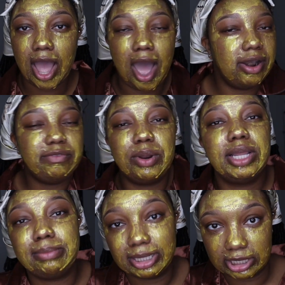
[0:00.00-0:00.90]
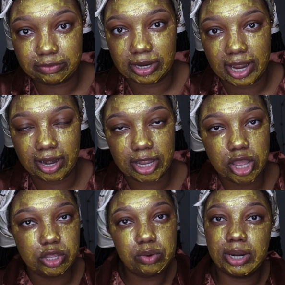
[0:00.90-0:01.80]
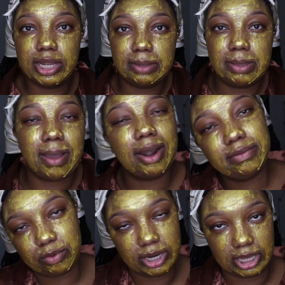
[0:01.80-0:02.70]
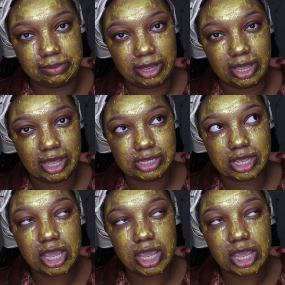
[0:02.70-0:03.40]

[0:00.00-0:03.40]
Like, I don't even want to look at myself right now. Like, you want to look at me, but I don't even want to look at me.